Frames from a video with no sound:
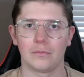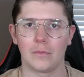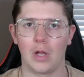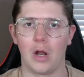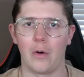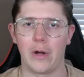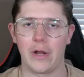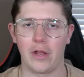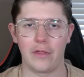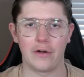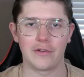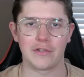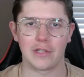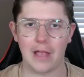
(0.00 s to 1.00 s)
All right, y'all,
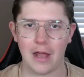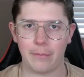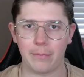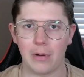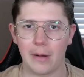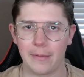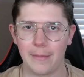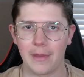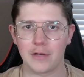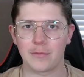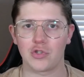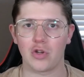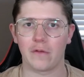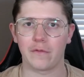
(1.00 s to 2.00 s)
there's a lot of property management
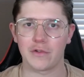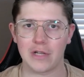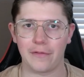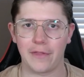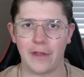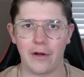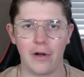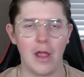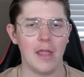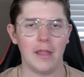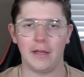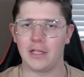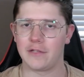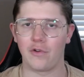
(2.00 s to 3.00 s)
softwares out there. It
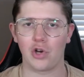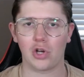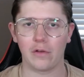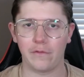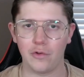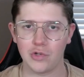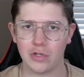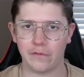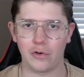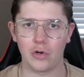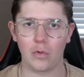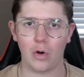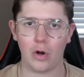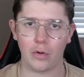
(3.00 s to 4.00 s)
gets very confusing for
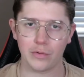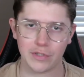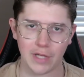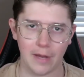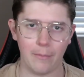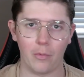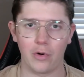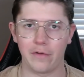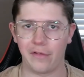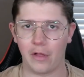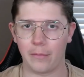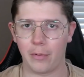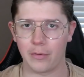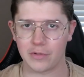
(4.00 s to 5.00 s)
newer hosts and more
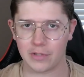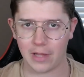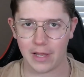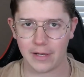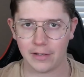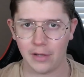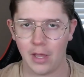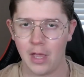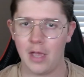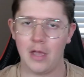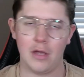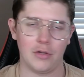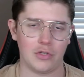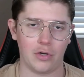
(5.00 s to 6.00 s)
developed hosts alike.
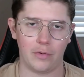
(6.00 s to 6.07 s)
So